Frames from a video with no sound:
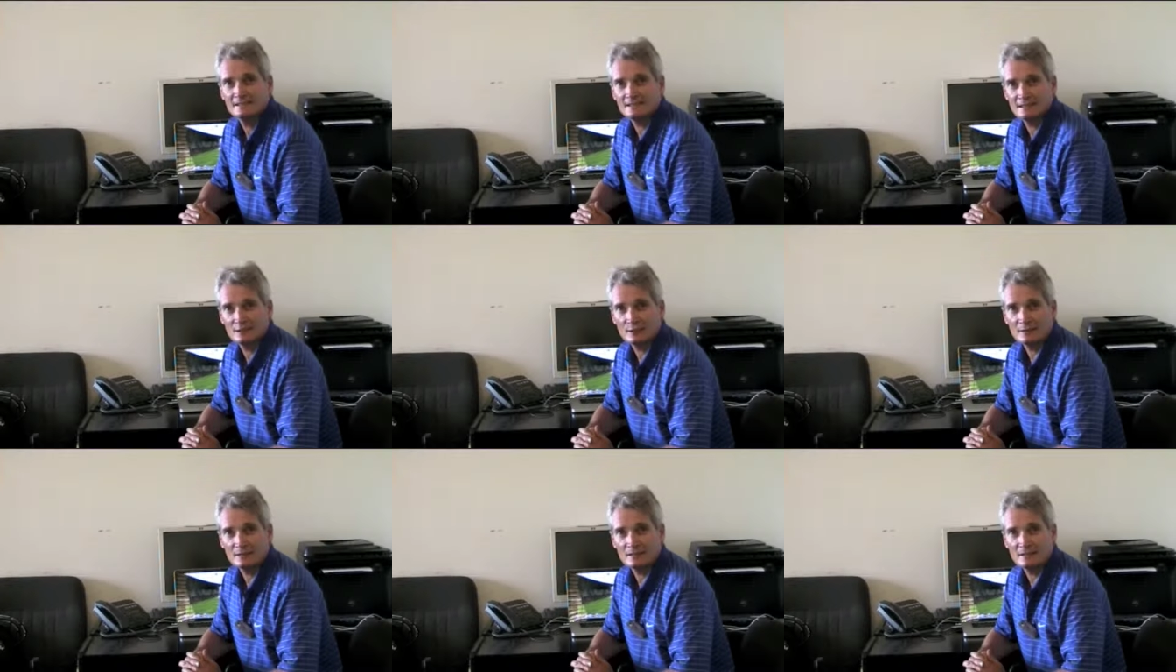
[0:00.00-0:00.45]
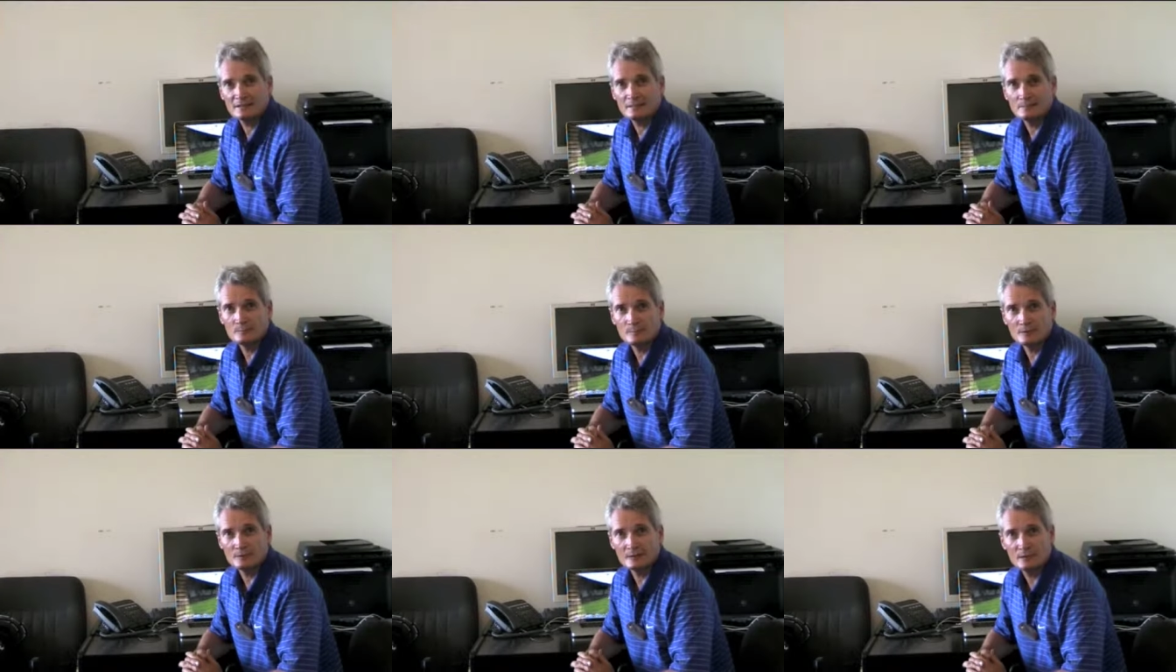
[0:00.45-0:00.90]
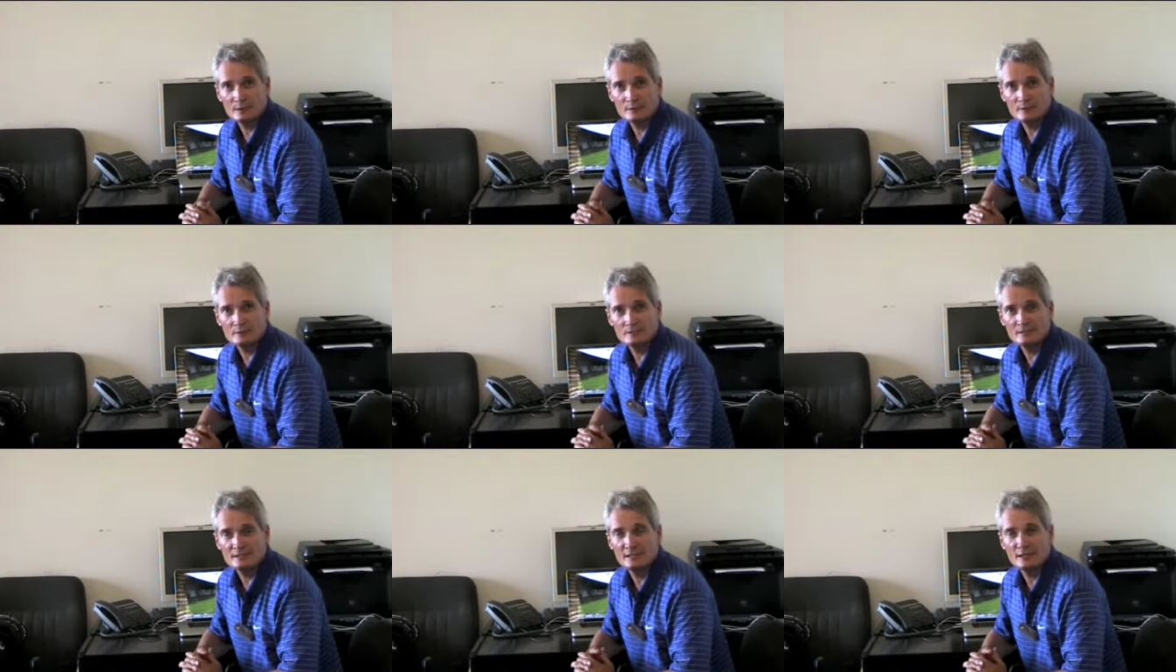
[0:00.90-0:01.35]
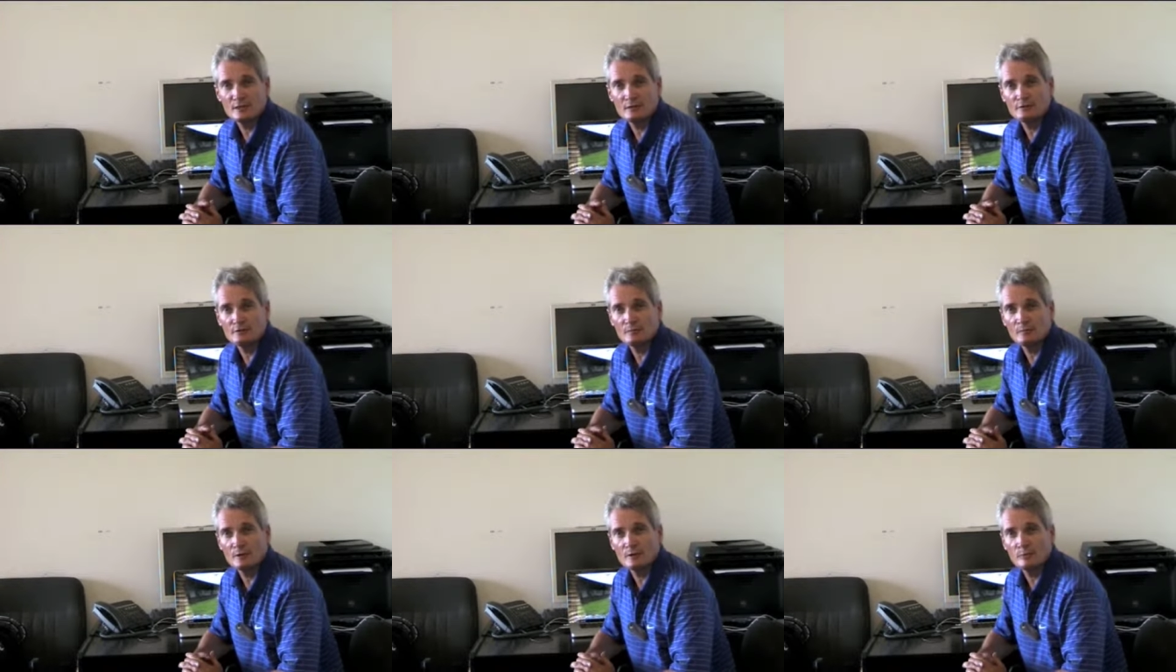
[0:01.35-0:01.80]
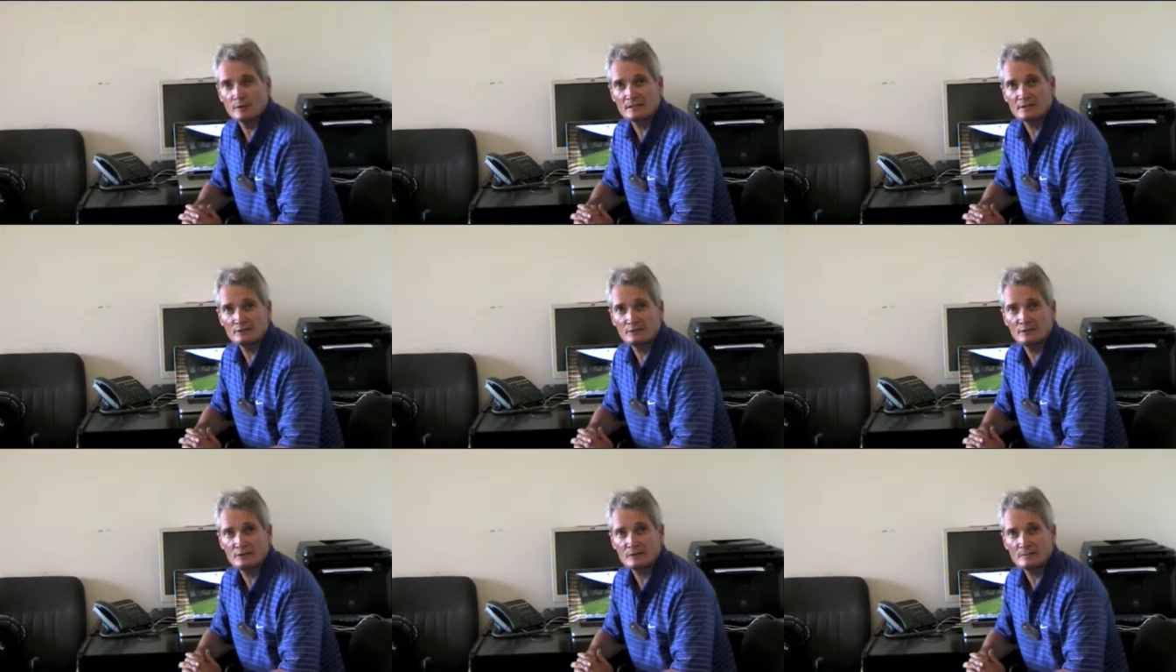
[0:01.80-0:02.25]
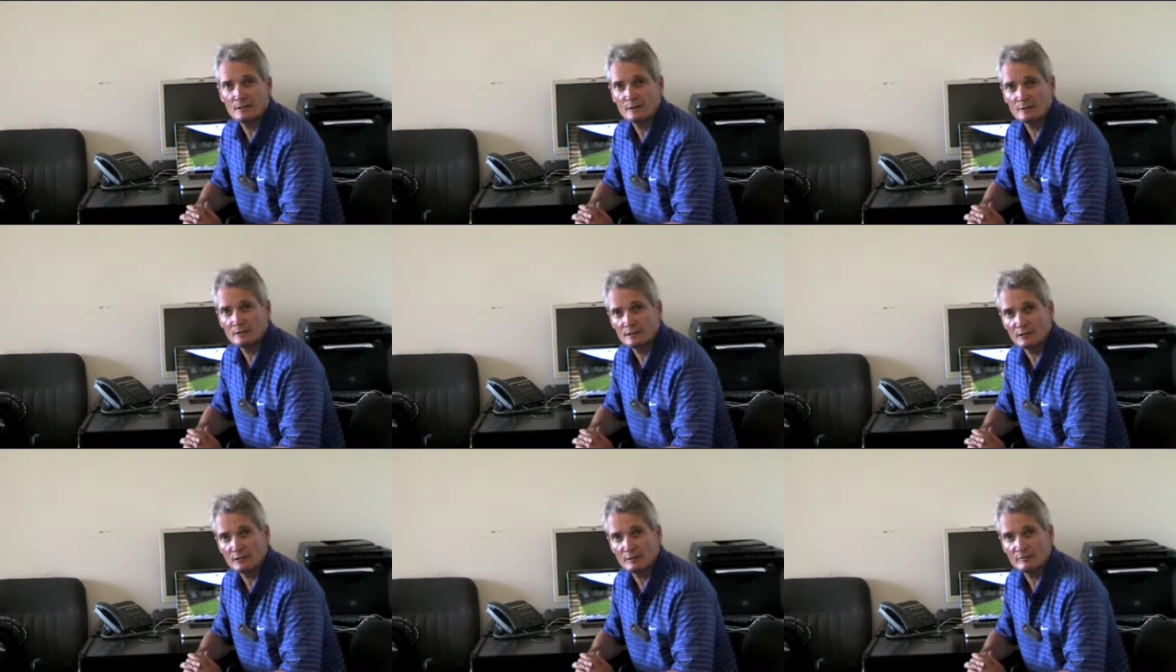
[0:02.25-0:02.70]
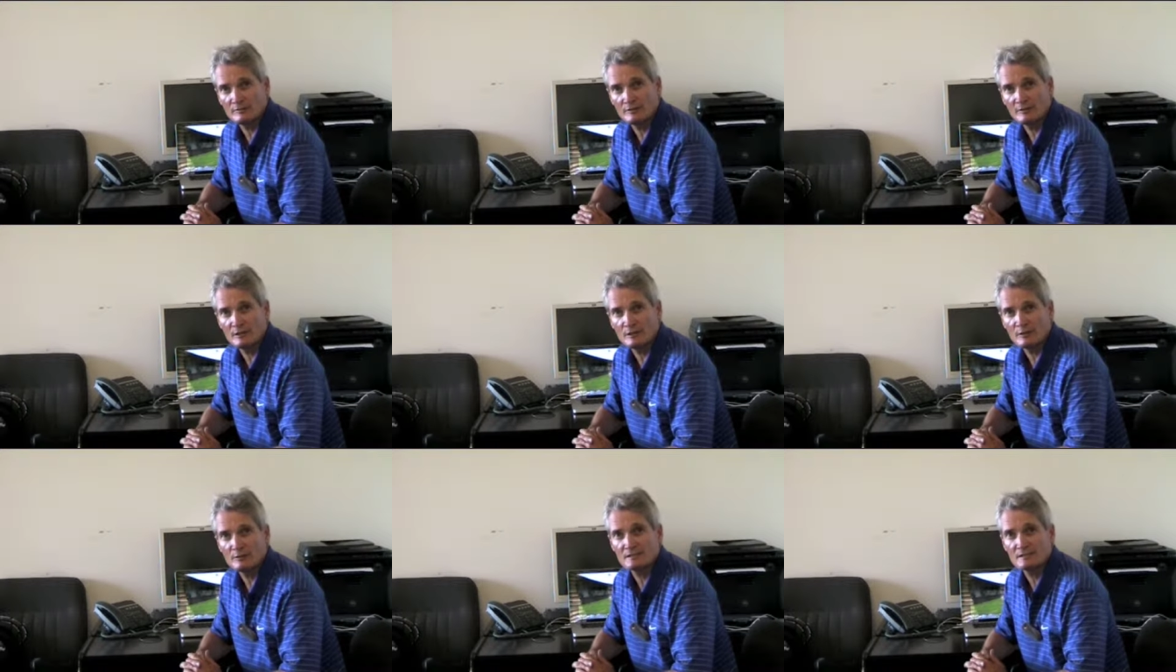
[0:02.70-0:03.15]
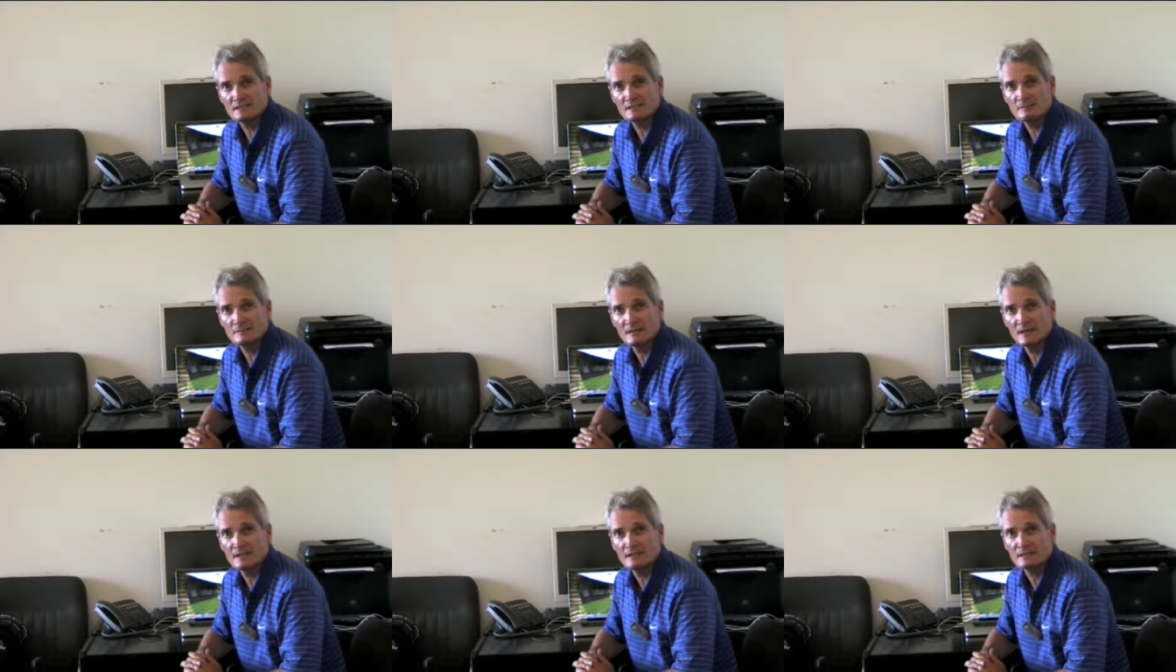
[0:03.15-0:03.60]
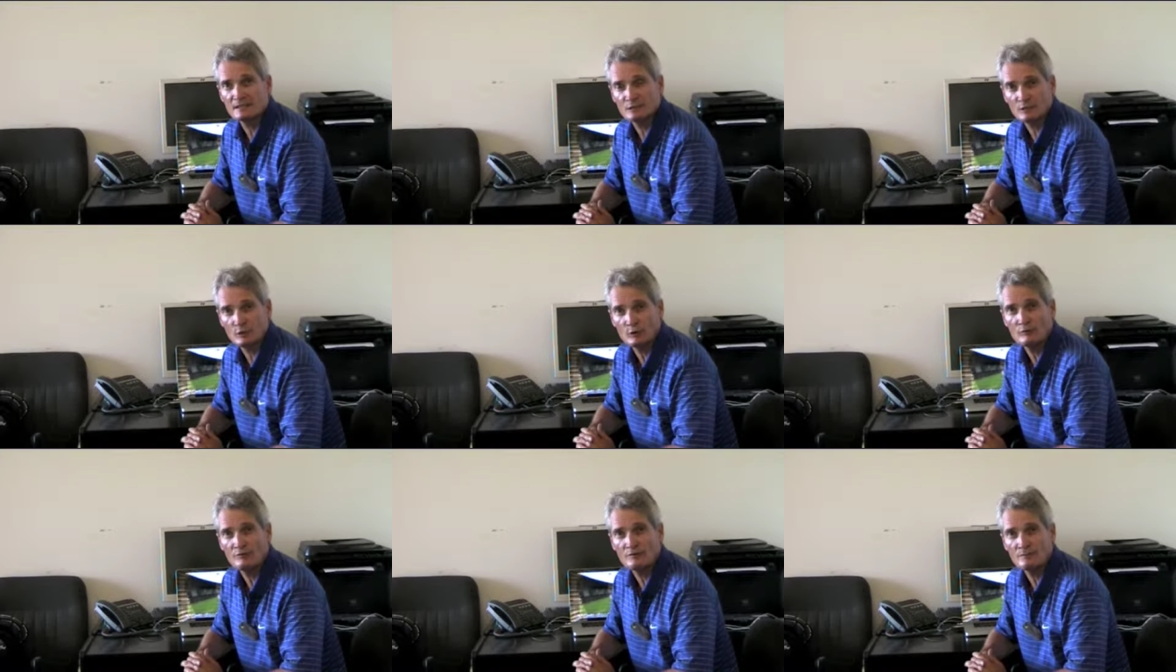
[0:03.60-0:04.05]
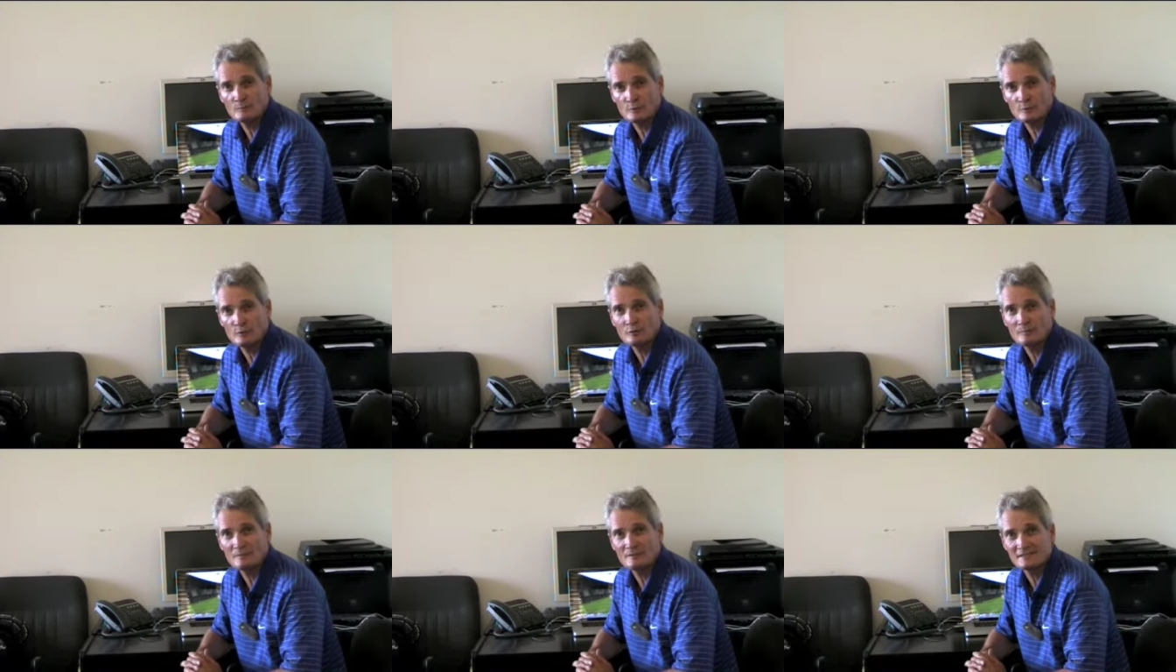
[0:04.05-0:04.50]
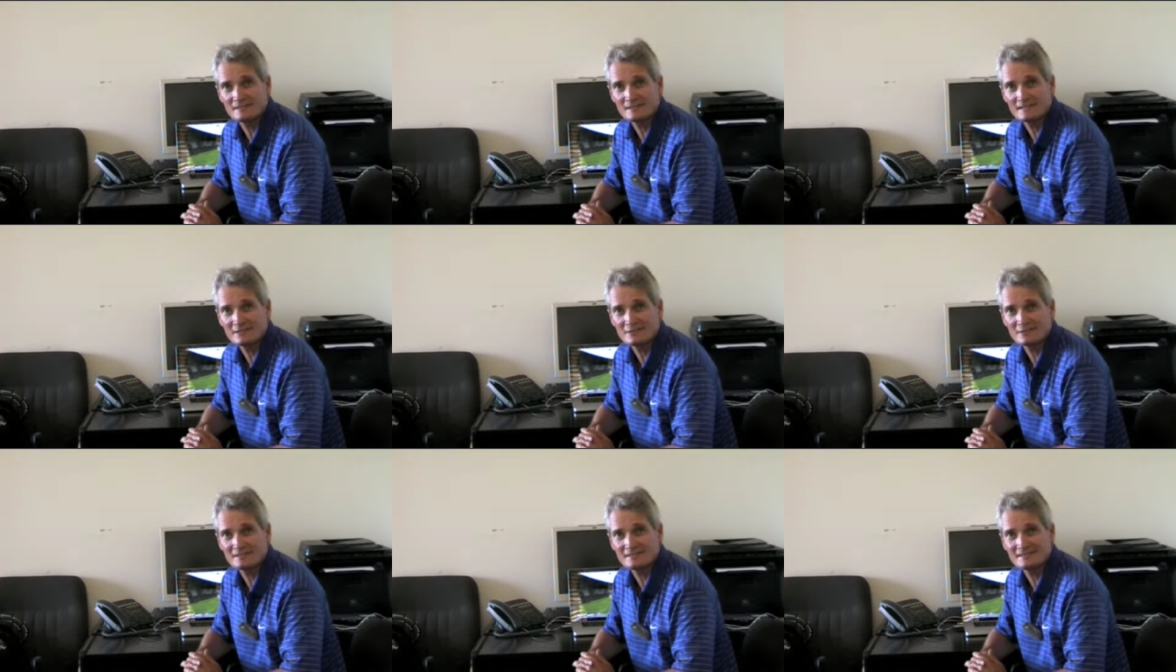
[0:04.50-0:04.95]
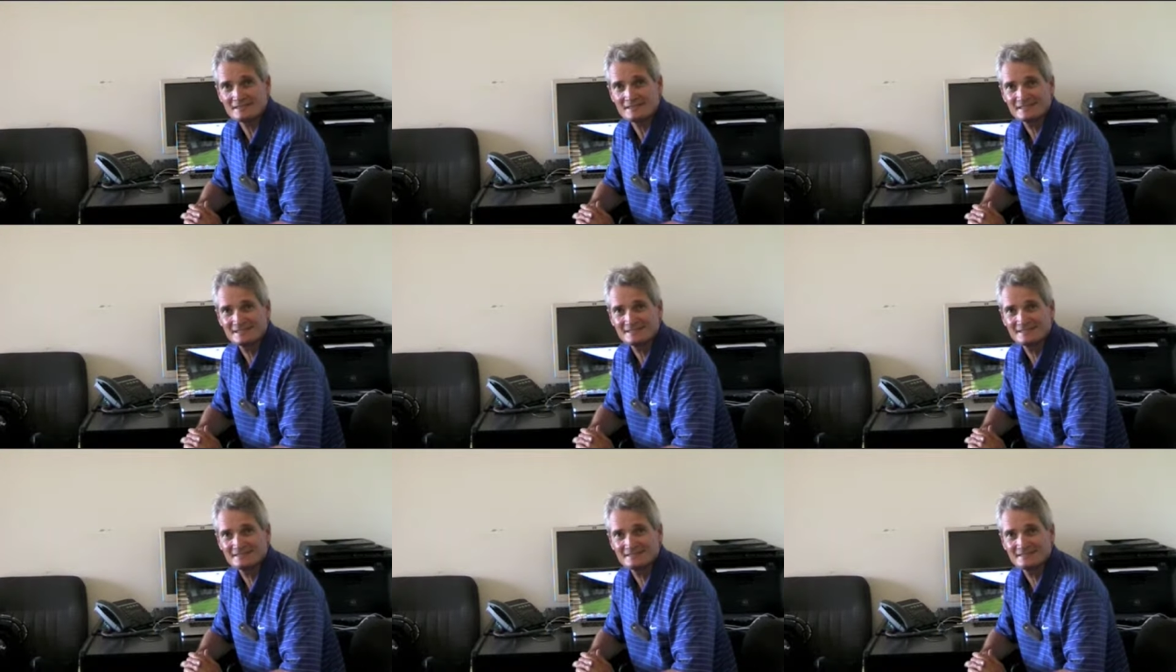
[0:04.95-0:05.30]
Click on the link below to go to my one-time only offer on the Smart Golf Improvement series.